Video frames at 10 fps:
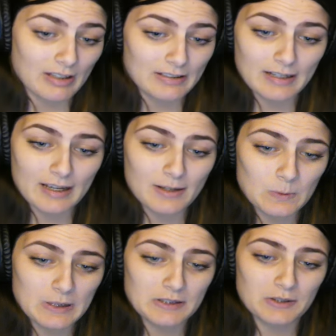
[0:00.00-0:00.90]
Now
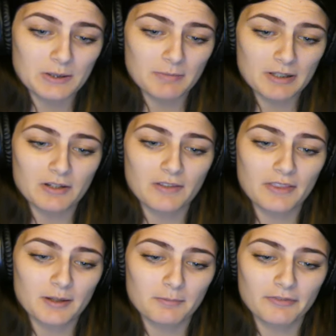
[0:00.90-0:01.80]
he's gonna be on
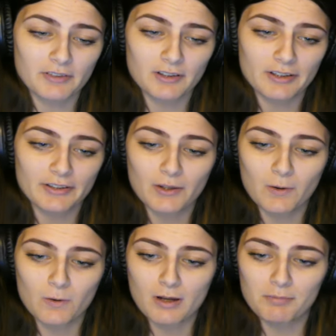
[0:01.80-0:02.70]
them for like the
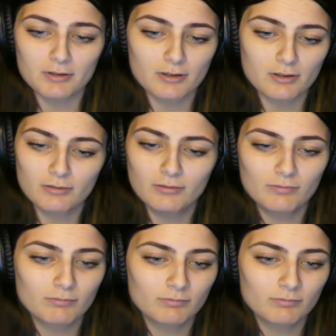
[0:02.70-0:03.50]
whole episode.